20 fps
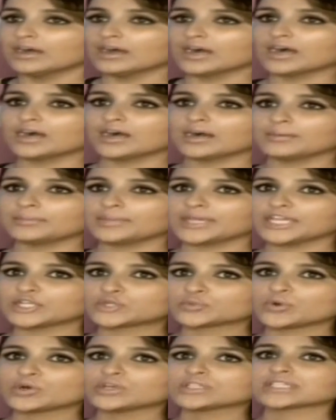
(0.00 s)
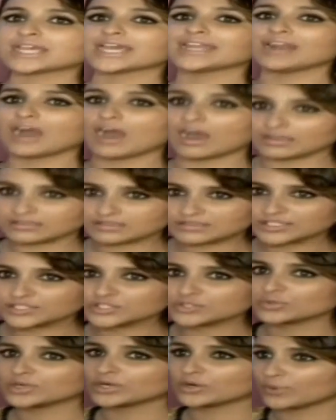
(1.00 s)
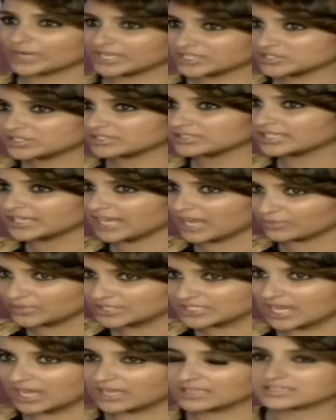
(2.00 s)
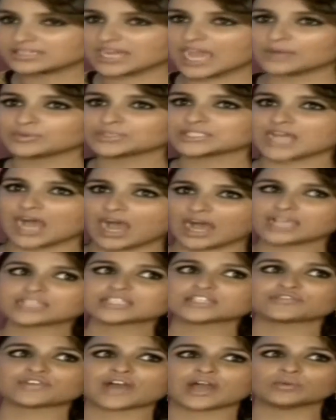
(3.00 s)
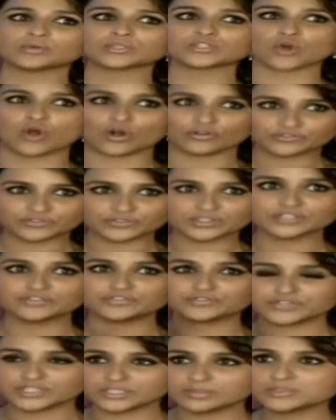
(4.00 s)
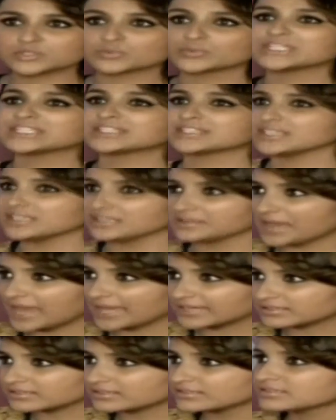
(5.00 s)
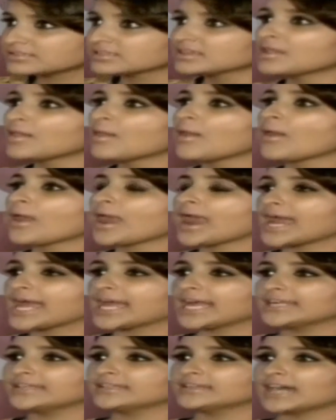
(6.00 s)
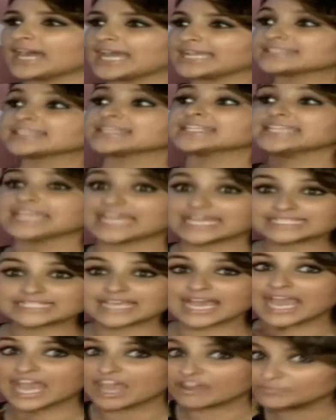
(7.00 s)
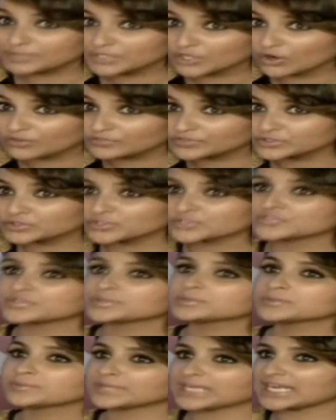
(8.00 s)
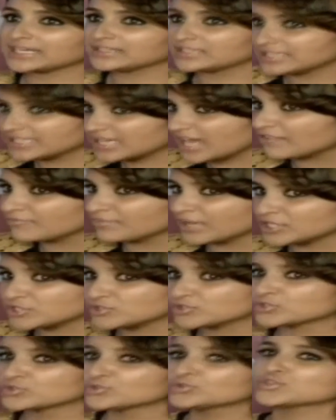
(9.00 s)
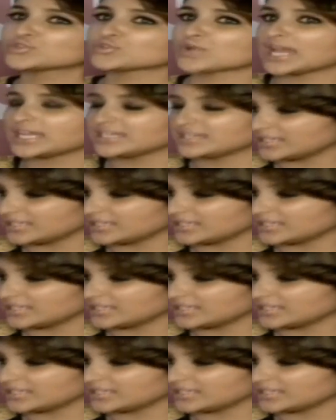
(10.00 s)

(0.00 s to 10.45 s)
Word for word: Um, it was an answer to a question that I was asked. I was asked if I was offered films with senior actors. And uh, I said, yes, I have been offered those films, but I didn't have much to do, so I